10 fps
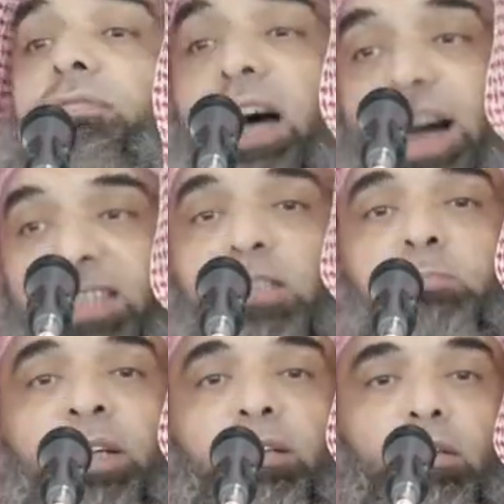of the
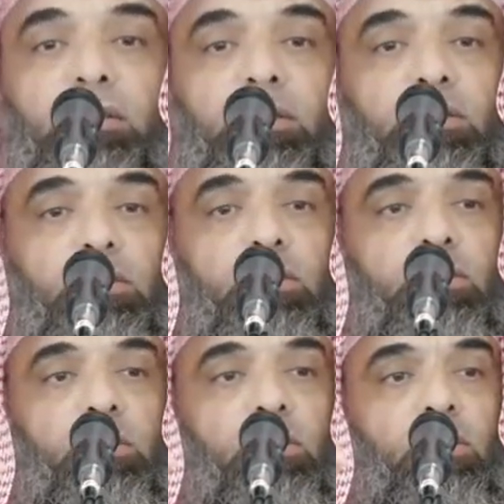husband
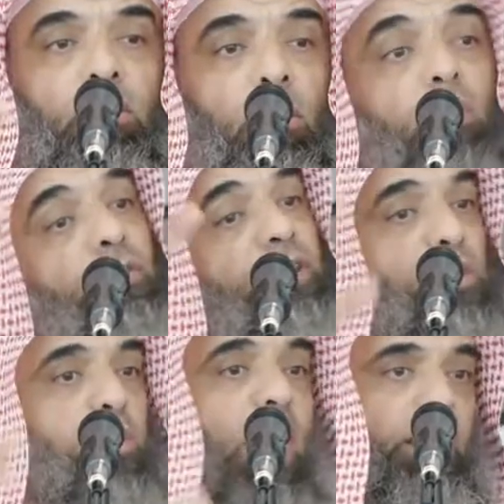over
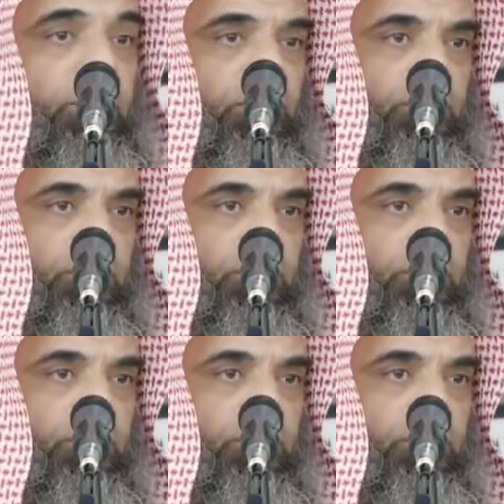his wife.